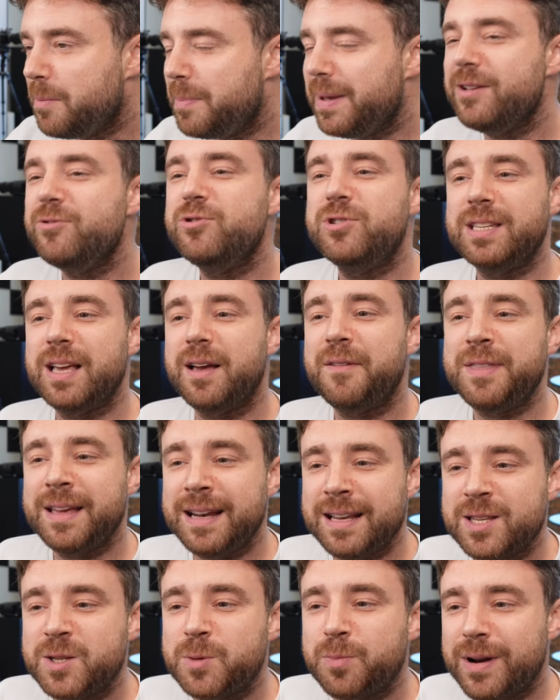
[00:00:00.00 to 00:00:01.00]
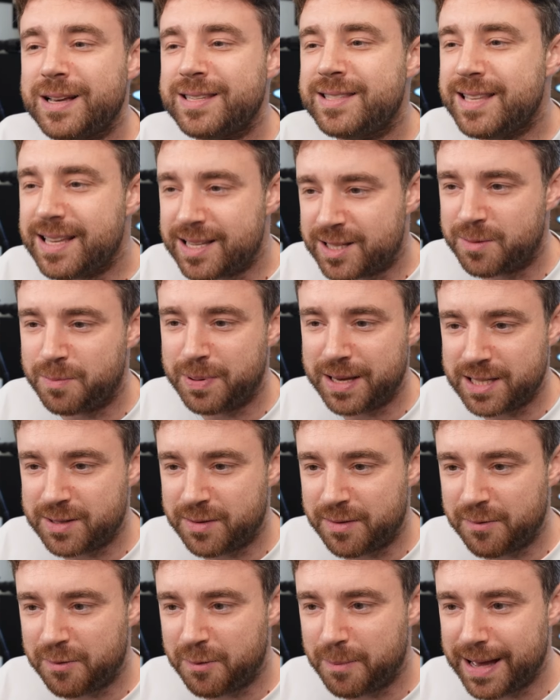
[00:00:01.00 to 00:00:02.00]
Be interesting if they didn't suppress this
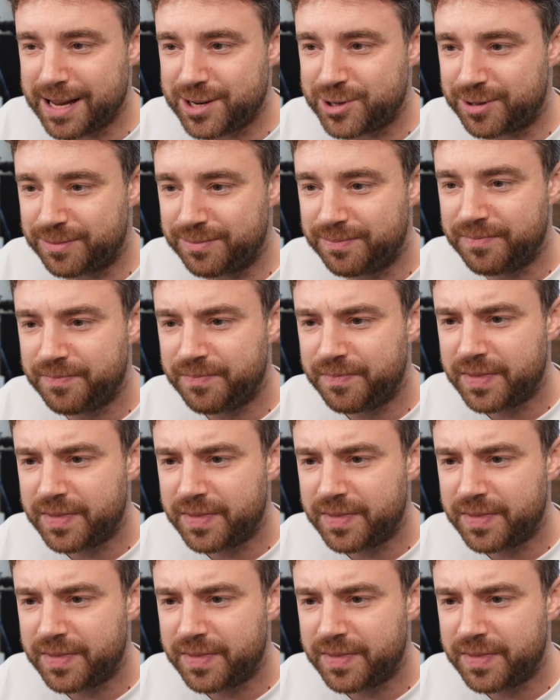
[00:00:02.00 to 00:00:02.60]
piece of information.